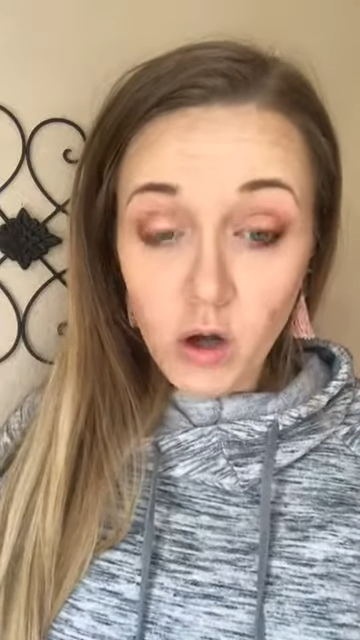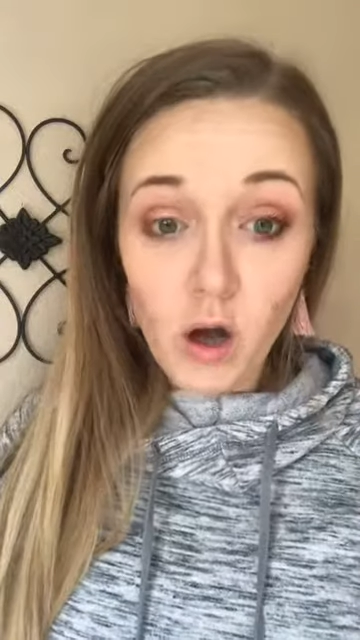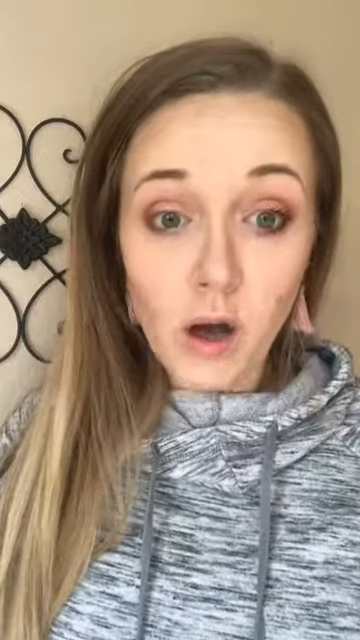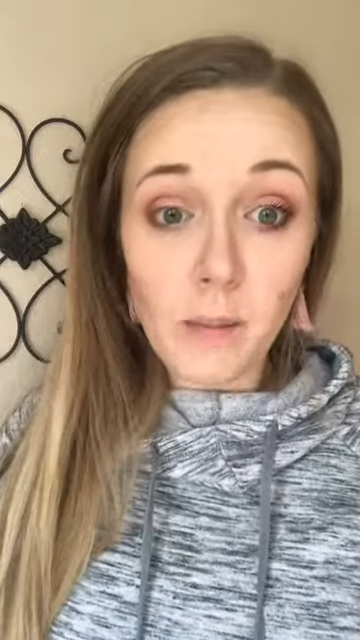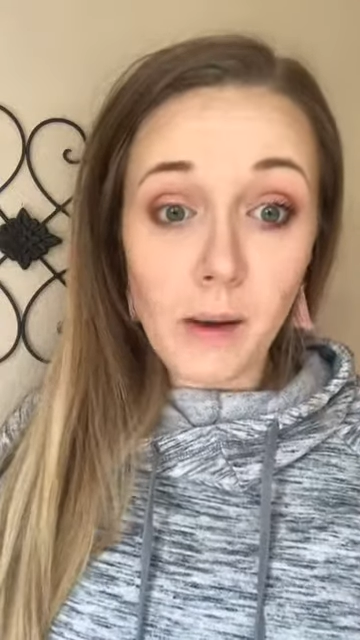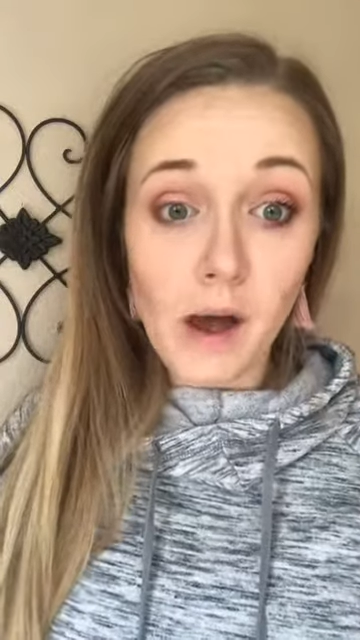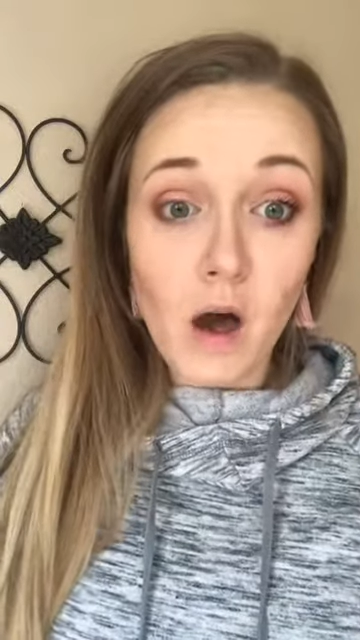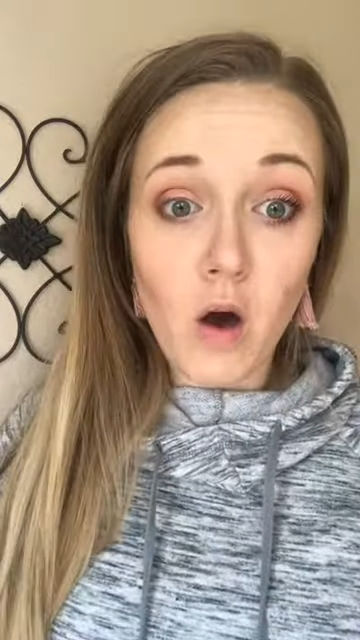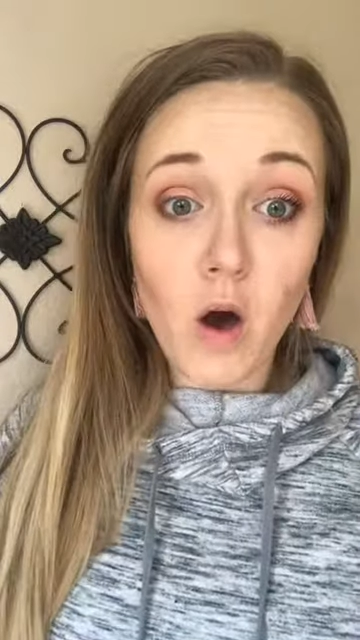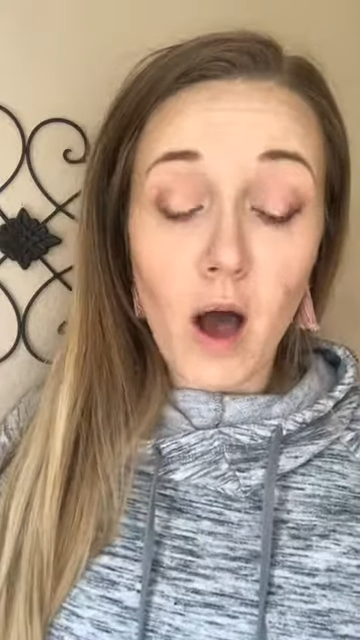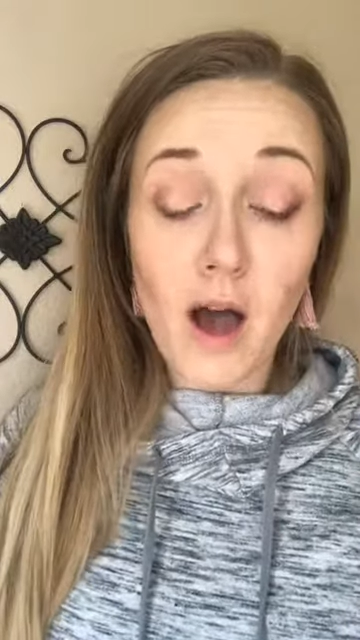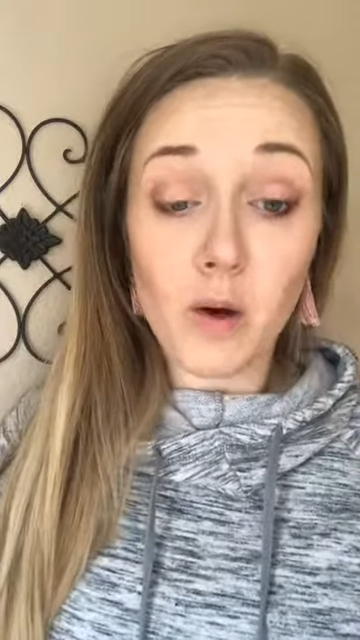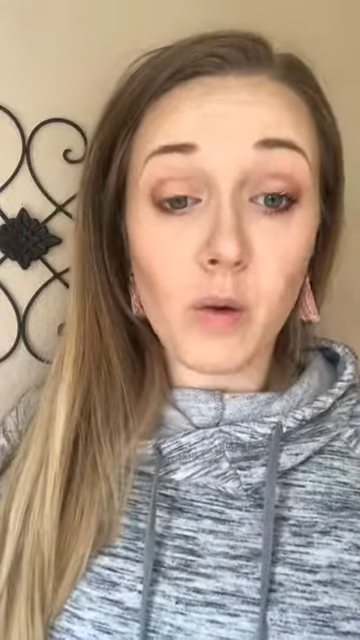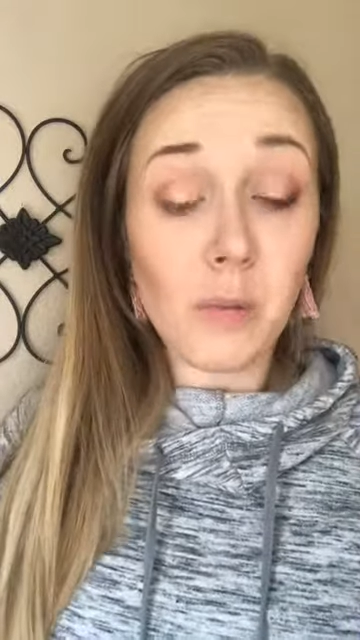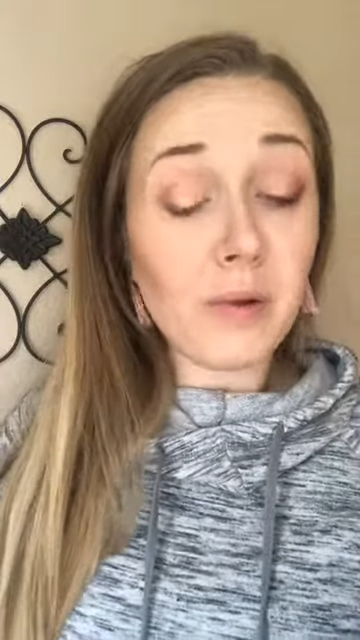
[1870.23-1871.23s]
about
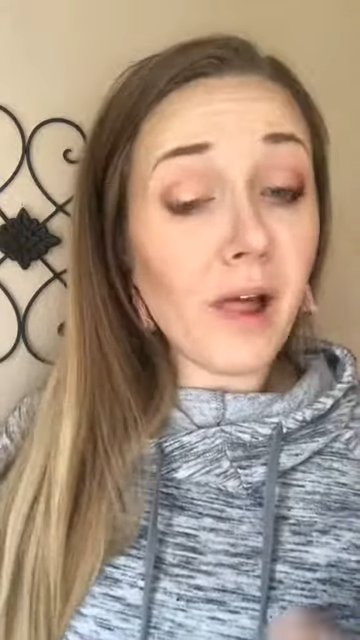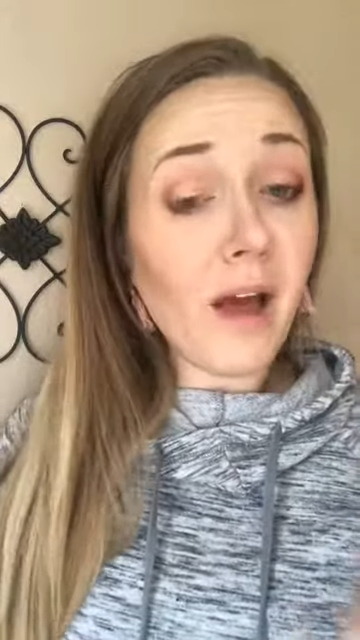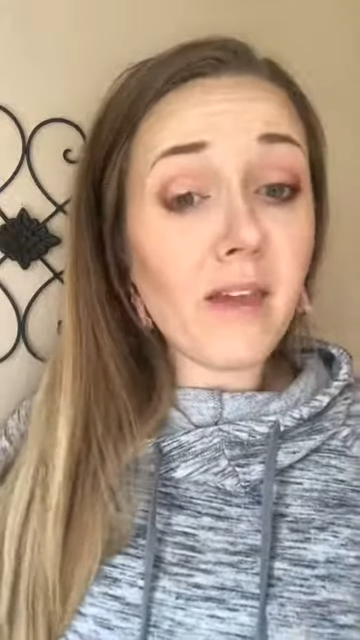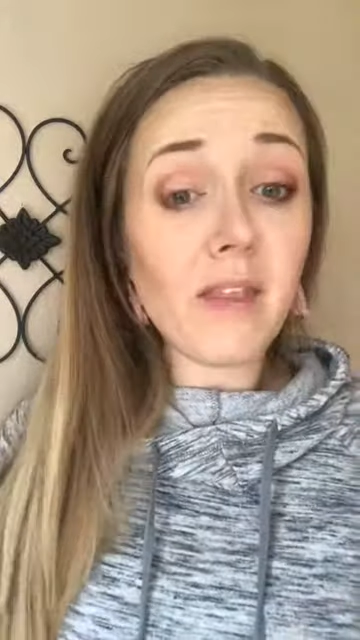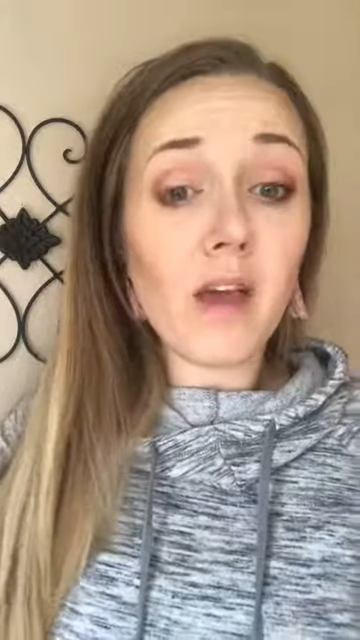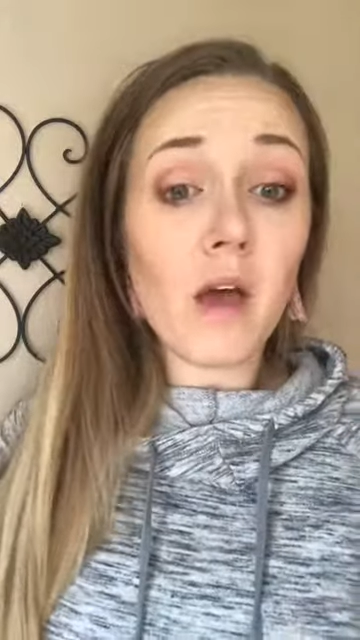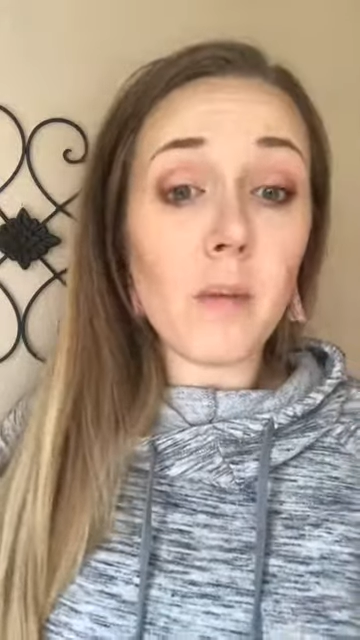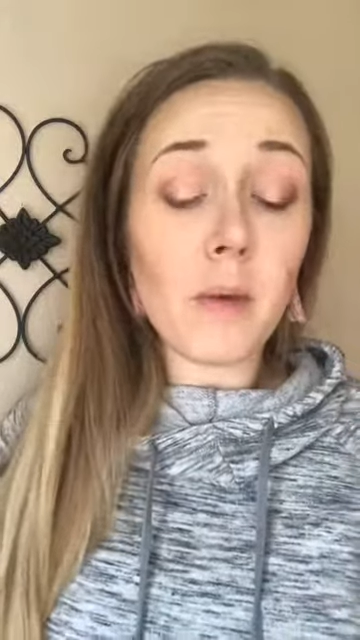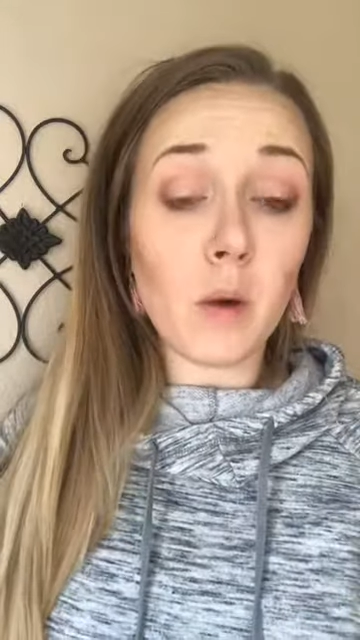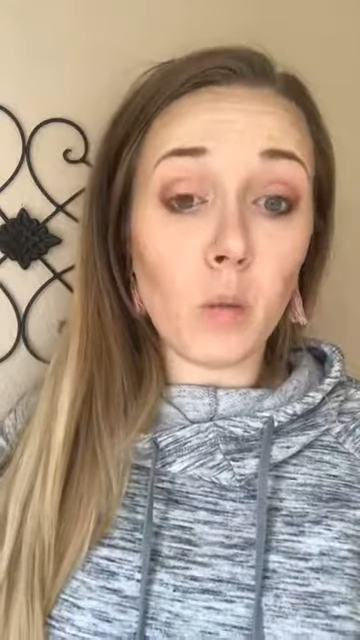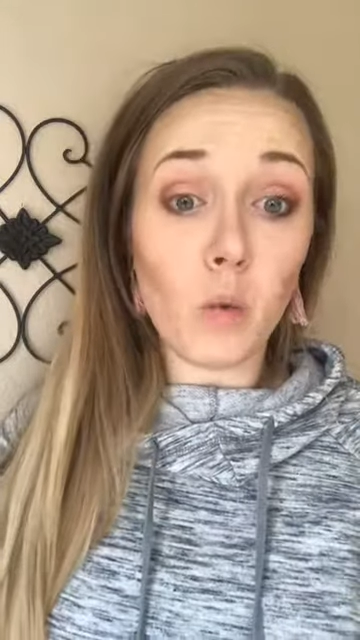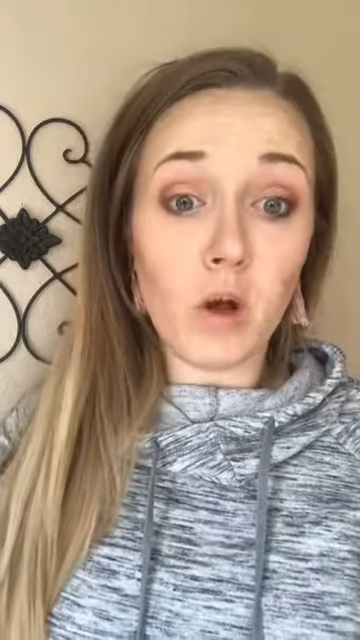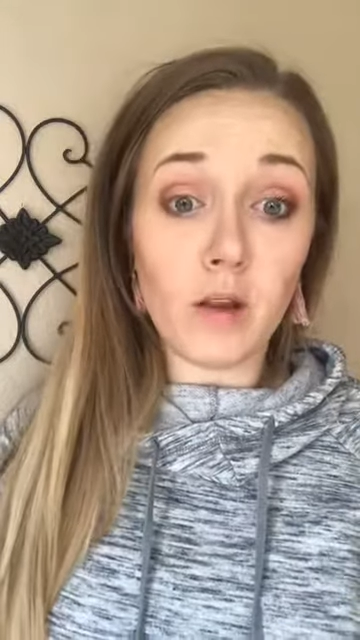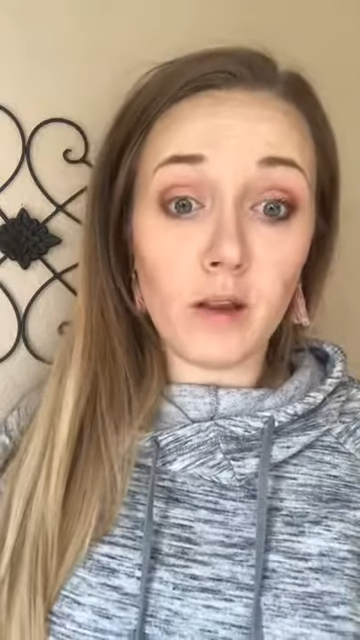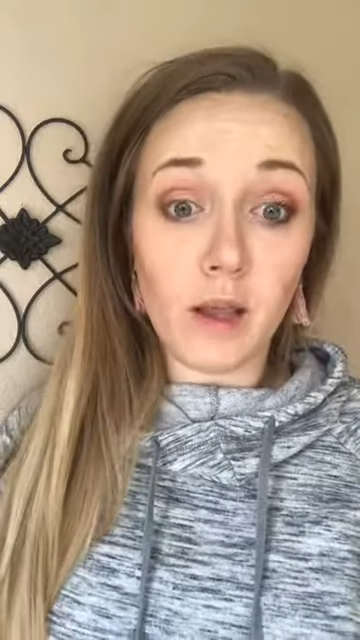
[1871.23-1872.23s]
how to apply them and
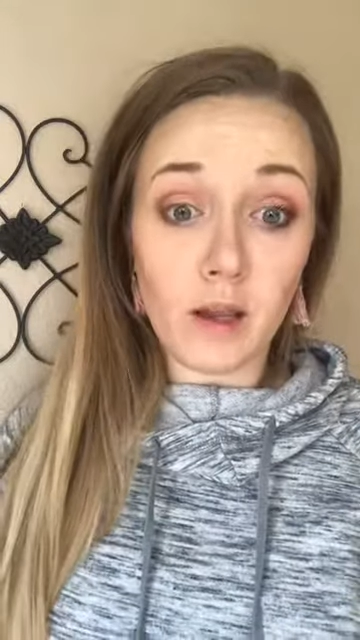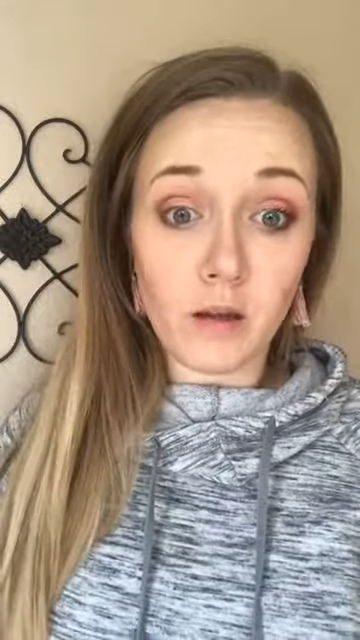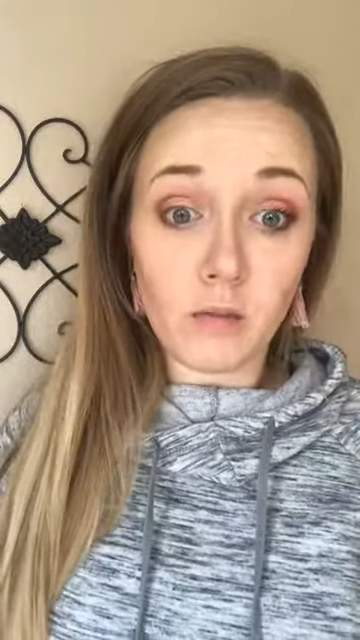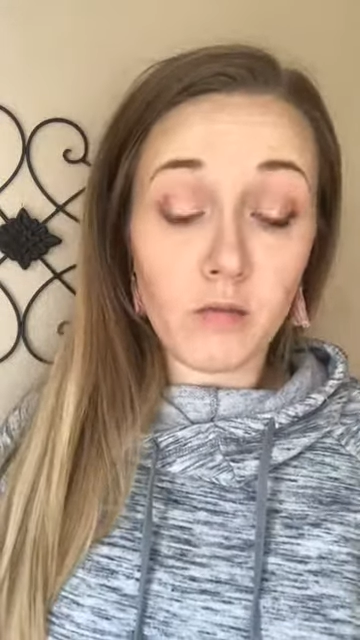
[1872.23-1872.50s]
what like